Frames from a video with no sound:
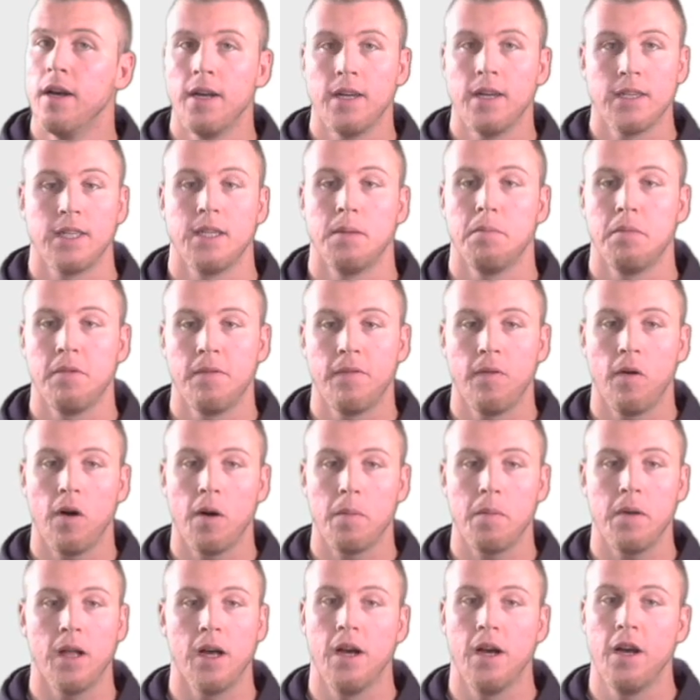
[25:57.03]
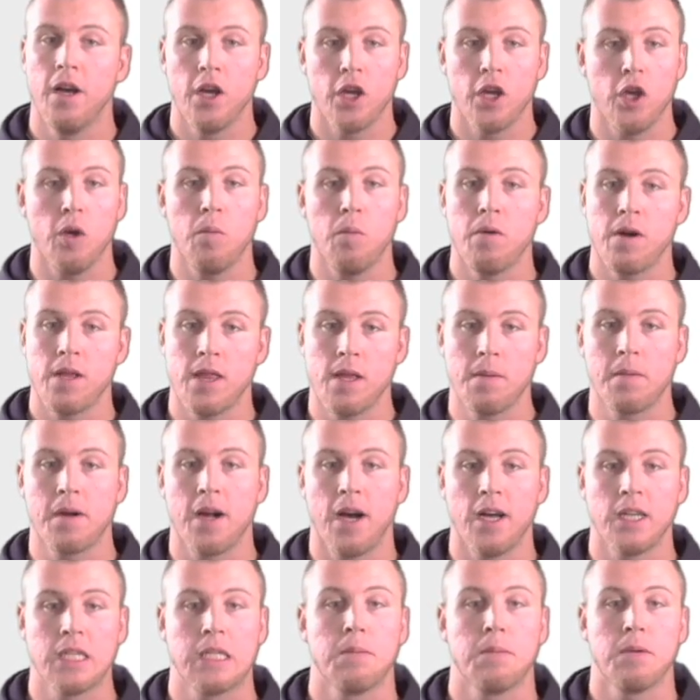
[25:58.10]
Simple formula. You bring them
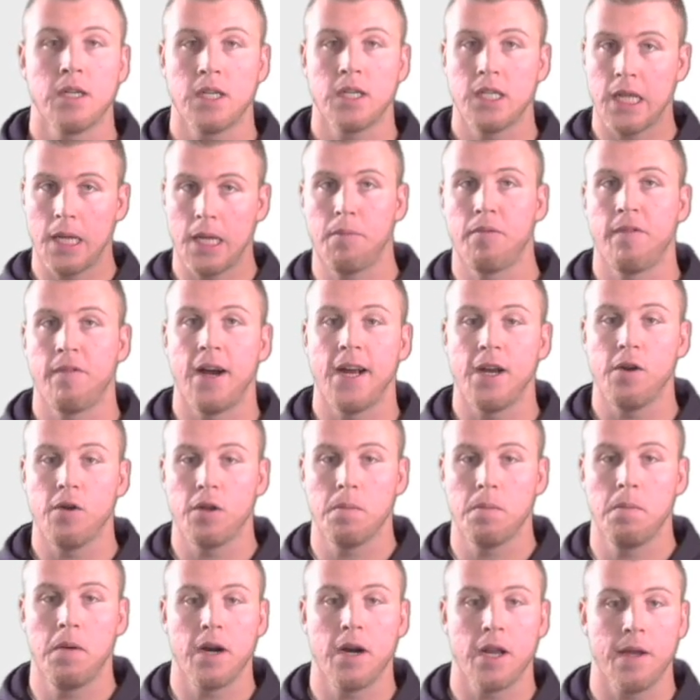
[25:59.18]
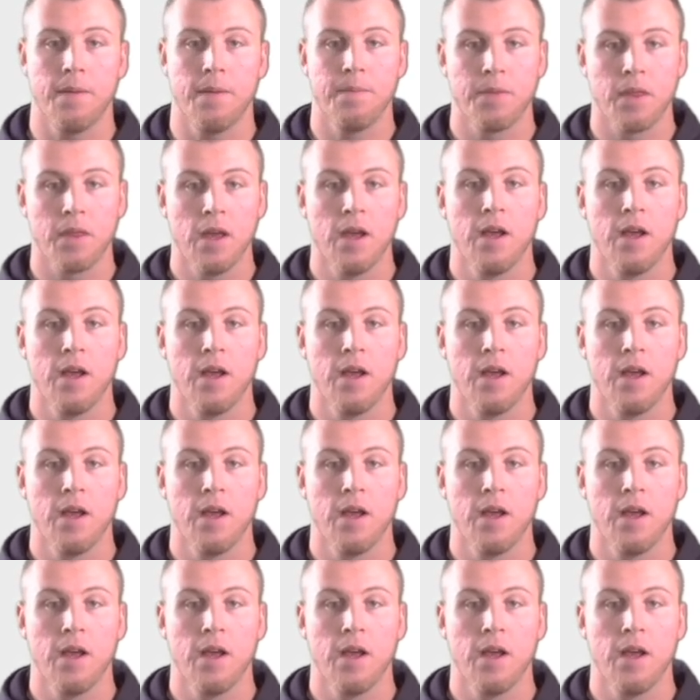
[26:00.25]
customers, they provide you with money.